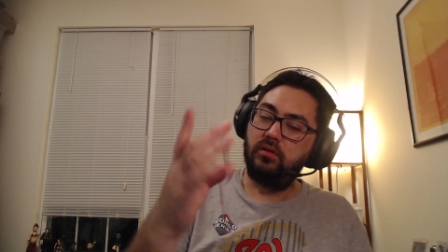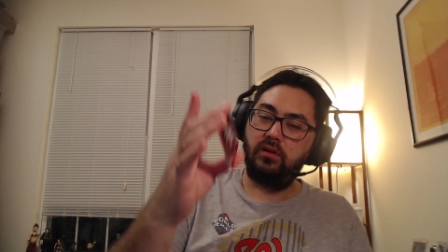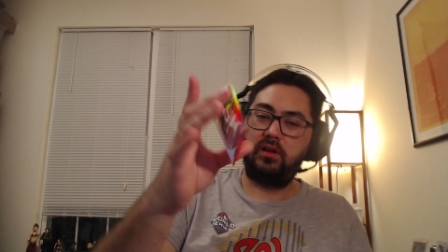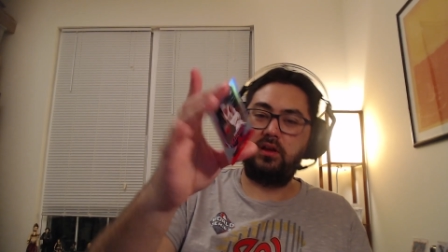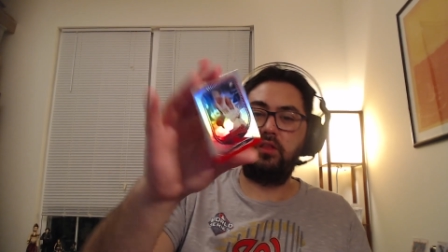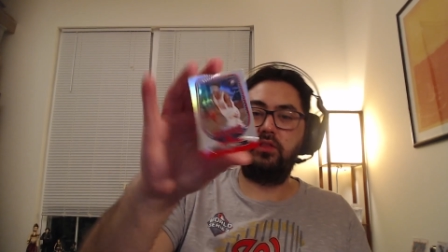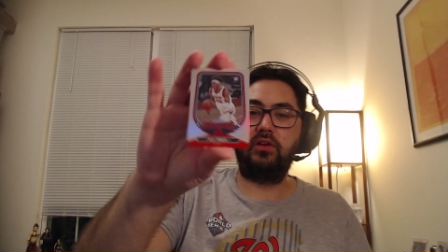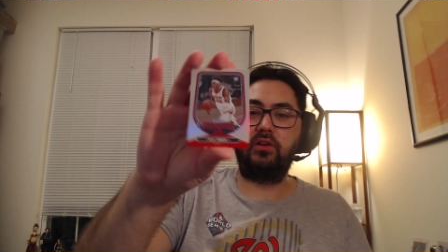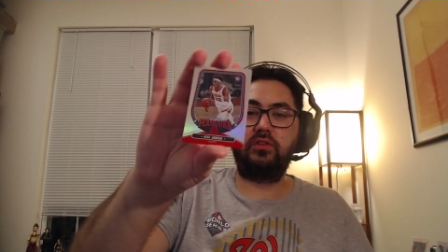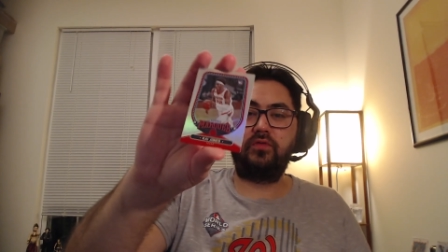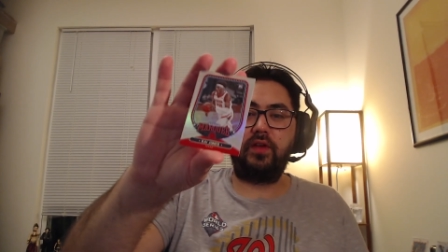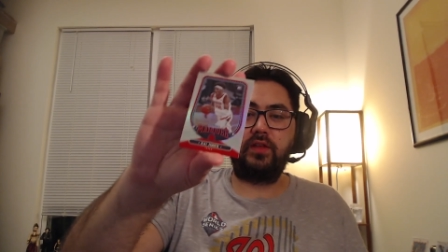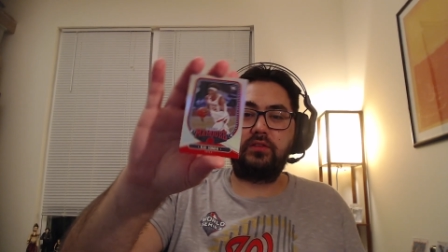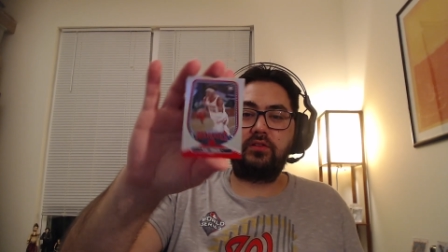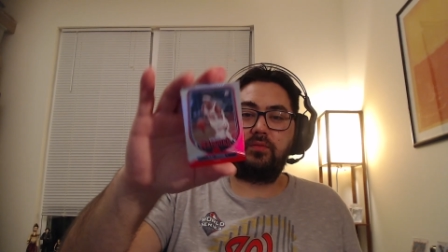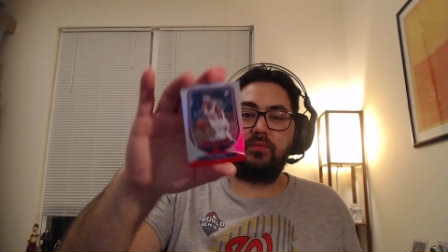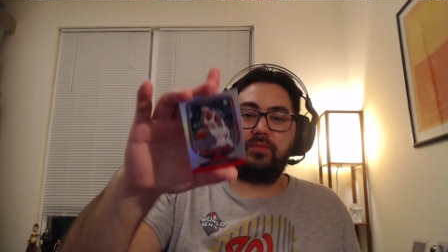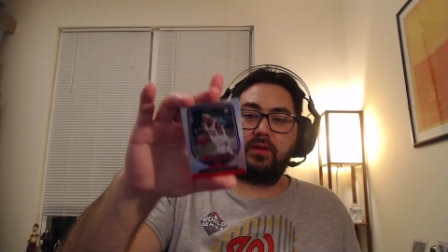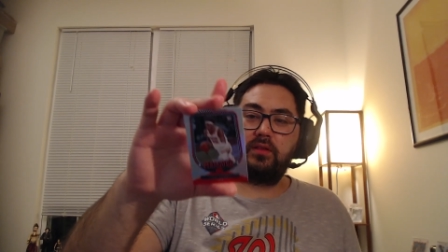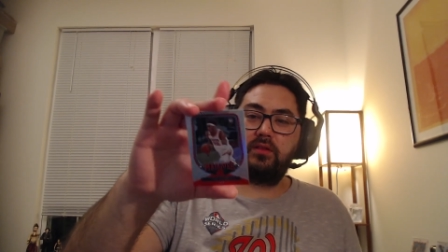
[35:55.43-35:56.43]
It looks
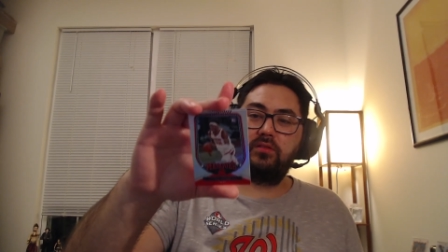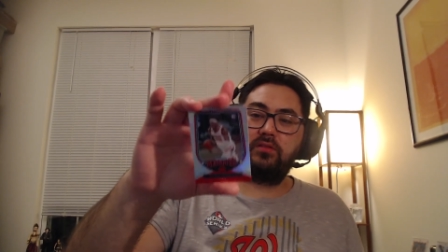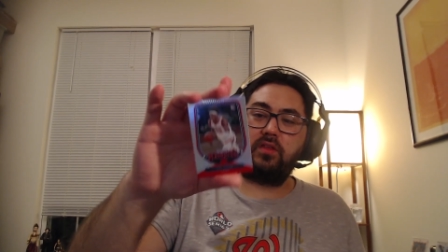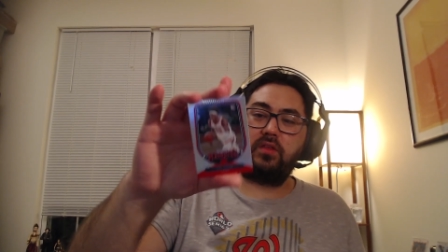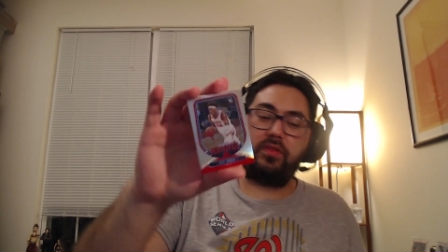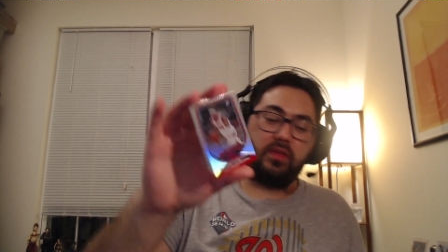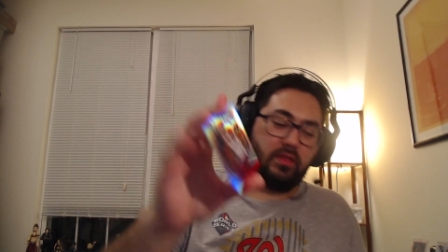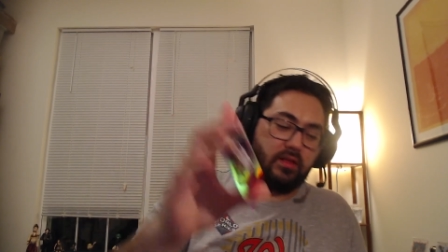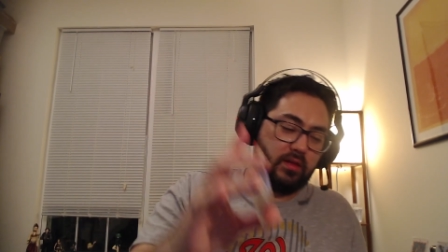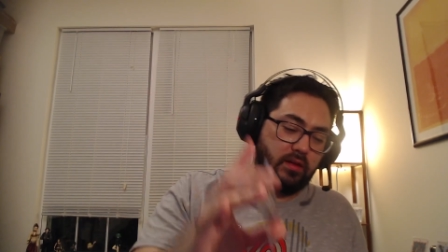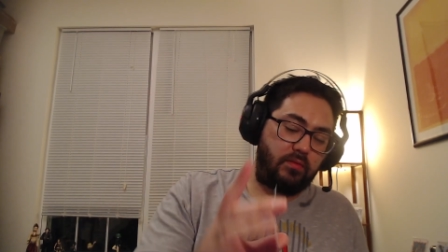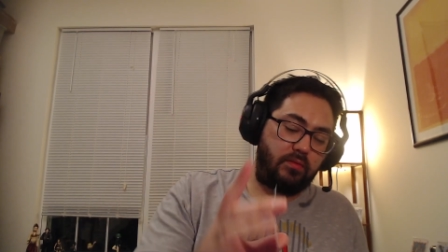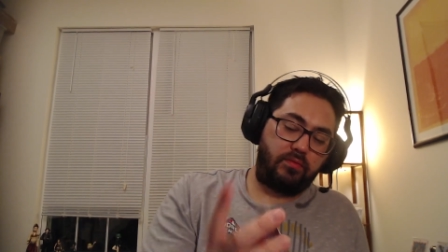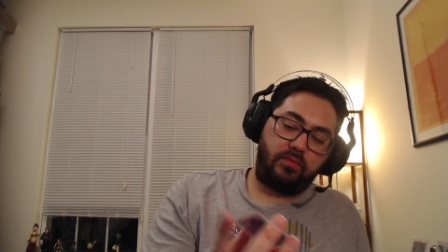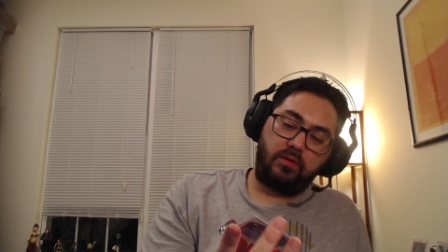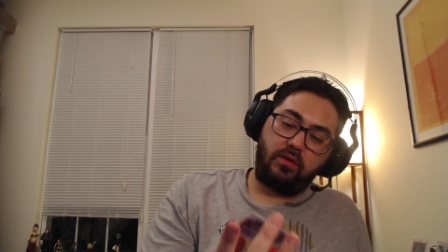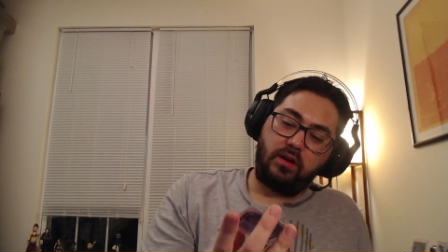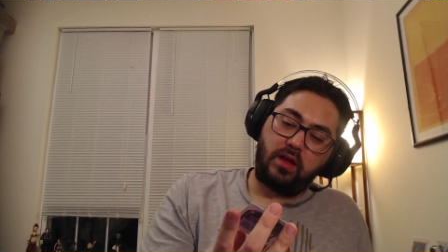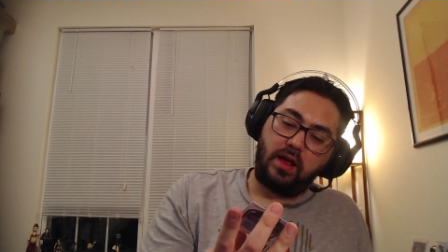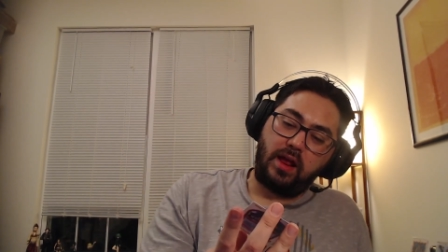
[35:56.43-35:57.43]
fancier, but there's nothing that
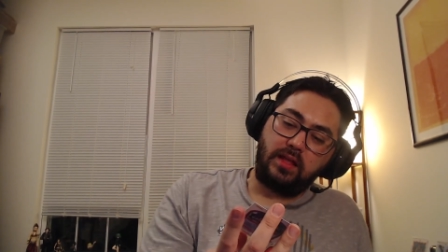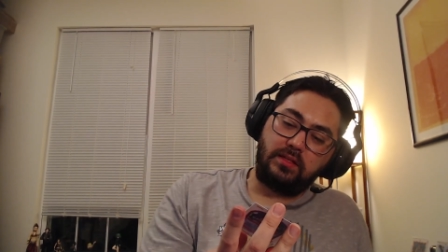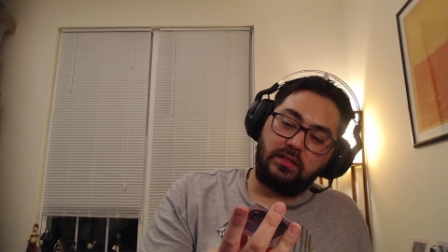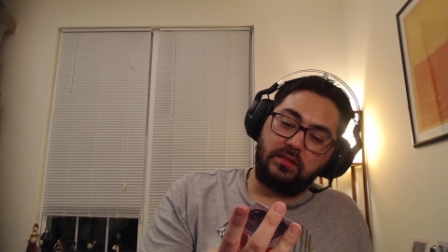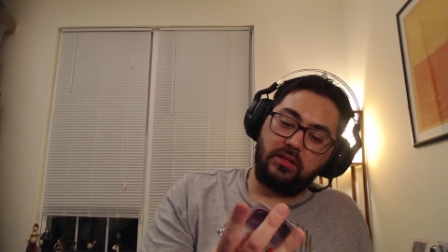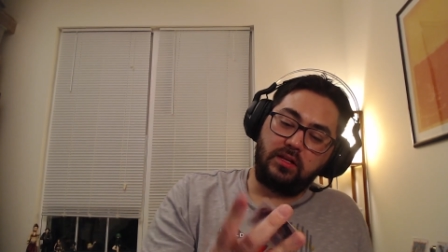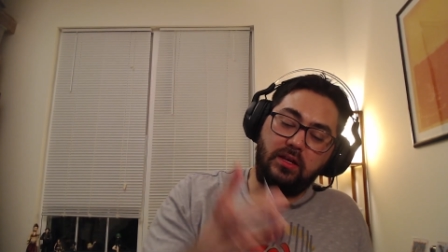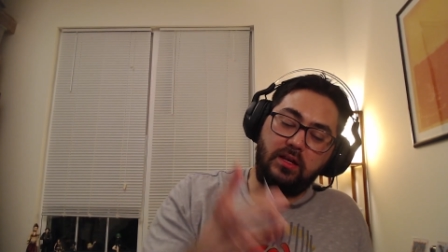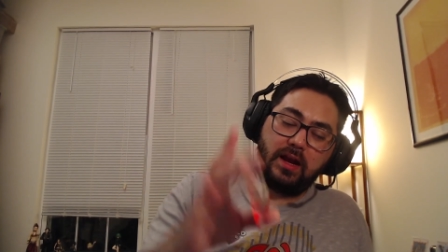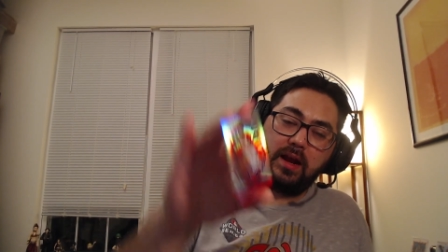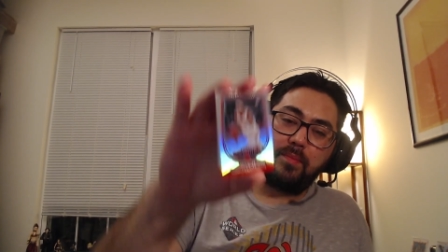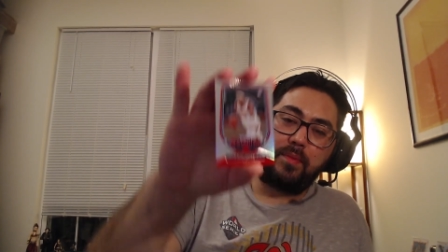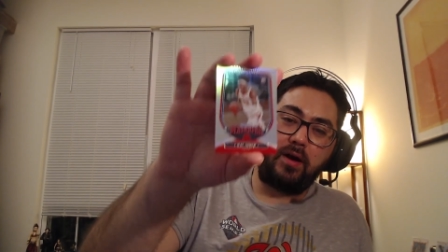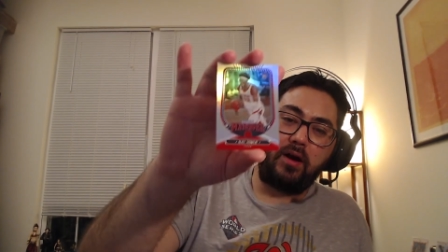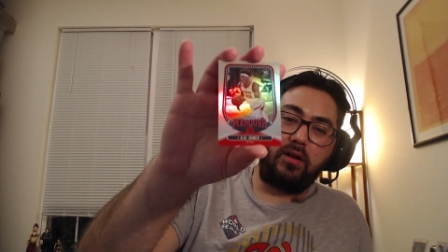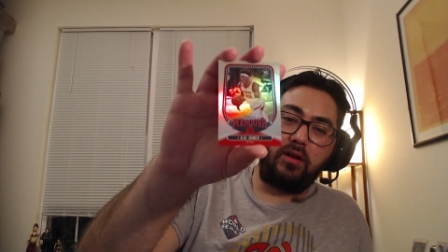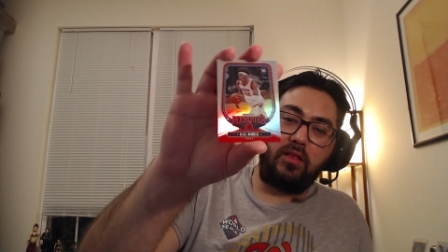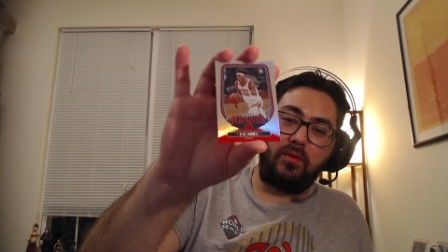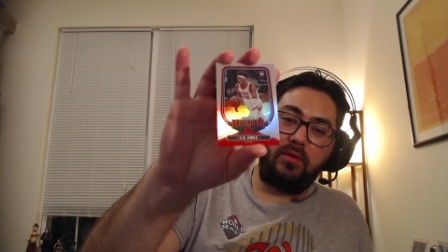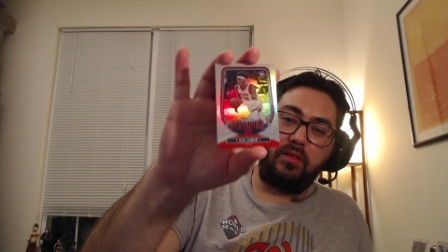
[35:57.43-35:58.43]
indicates it's any kind of
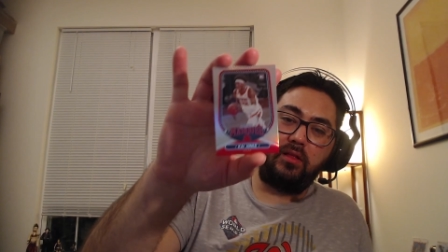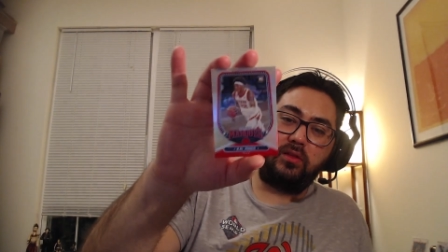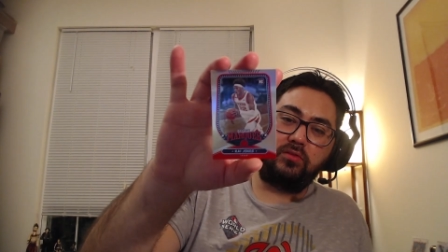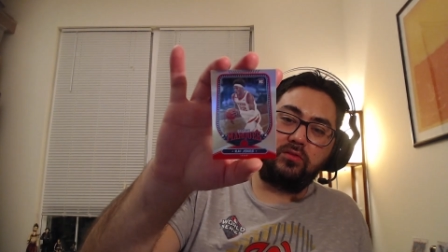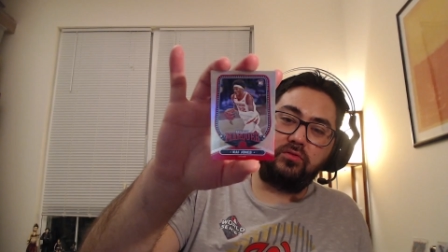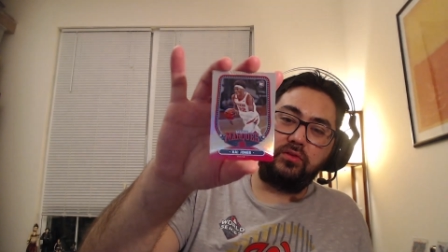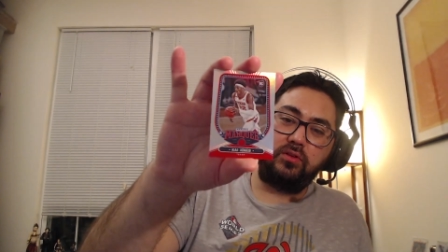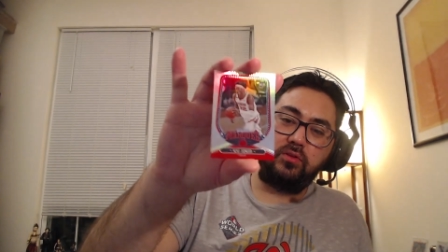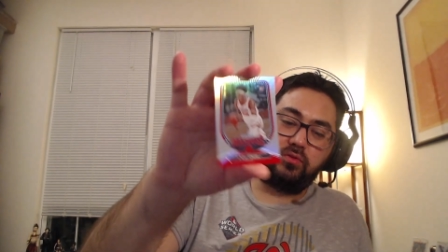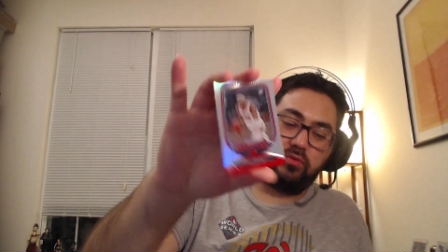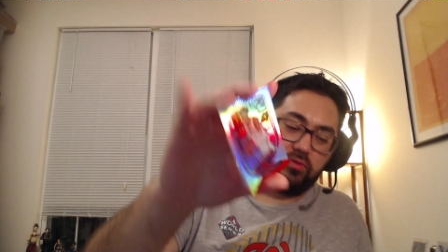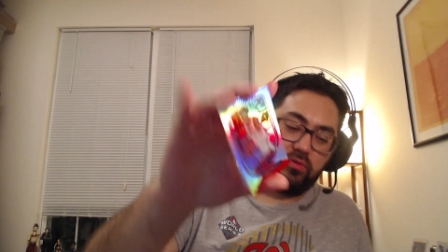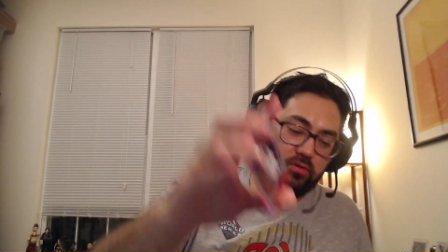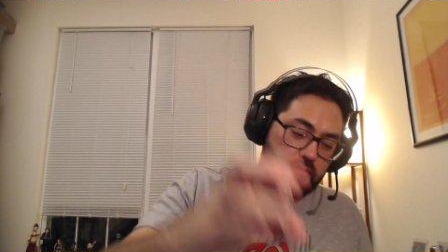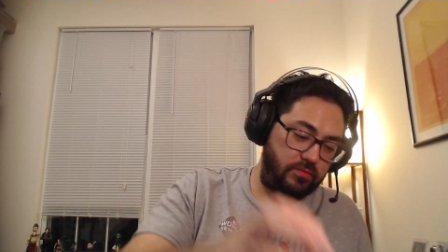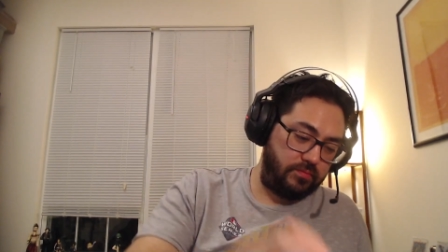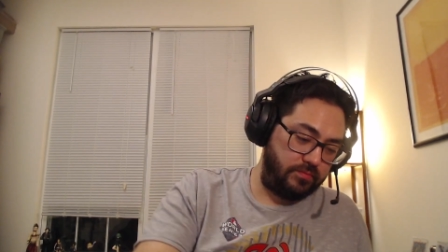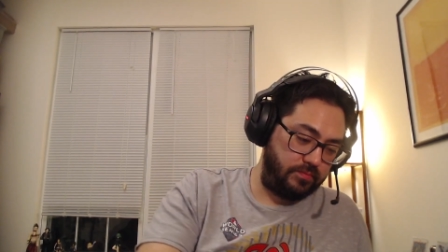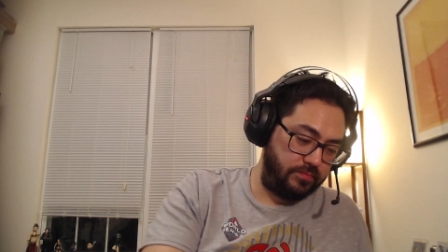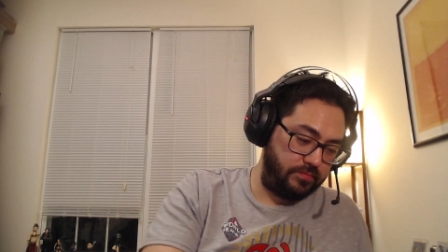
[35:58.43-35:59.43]
parallel. It looks really cool.